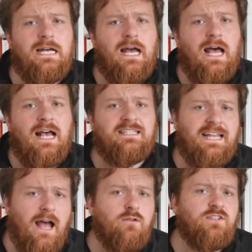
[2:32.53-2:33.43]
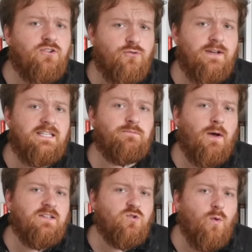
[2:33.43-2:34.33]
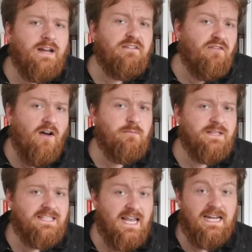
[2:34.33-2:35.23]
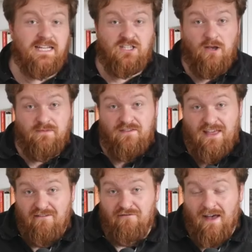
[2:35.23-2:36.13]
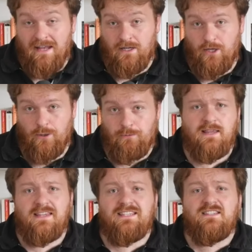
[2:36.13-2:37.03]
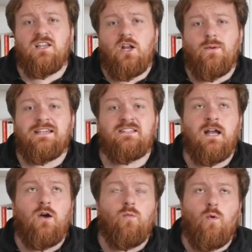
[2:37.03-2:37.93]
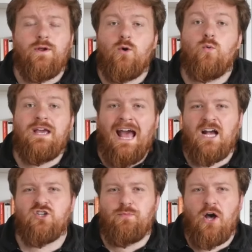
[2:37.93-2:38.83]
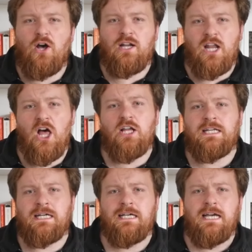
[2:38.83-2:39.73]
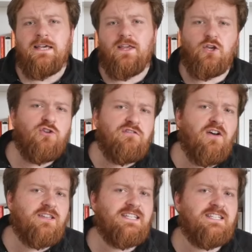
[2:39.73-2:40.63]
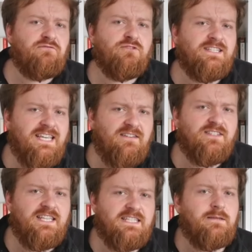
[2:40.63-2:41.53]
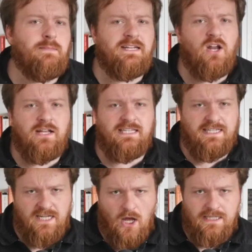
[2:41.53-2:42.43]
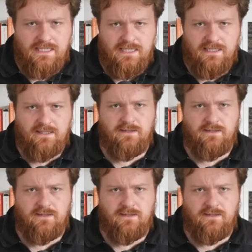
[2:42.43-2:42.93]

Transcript: has now decreased by 25% in terms of that value. This is the lowest, what we call cash per learner, that universities have received since the mid-1990s.